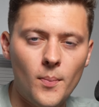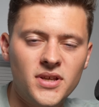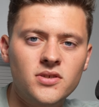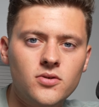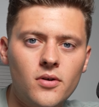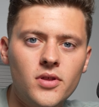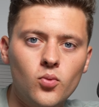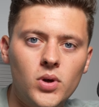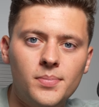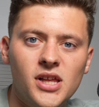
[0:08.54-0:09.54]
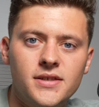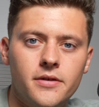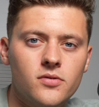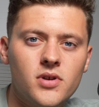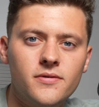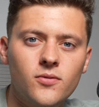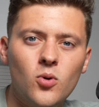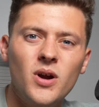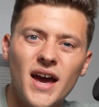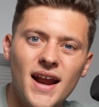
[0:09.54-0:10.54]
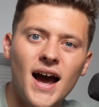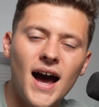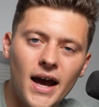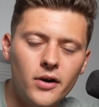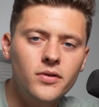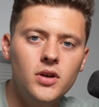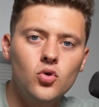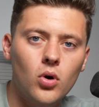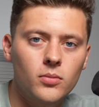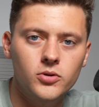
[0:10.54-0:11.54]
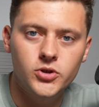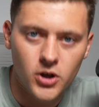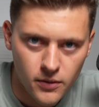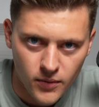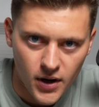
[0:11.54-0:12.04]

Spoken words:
a business owner that we placed sales reps for had a higher than normal churn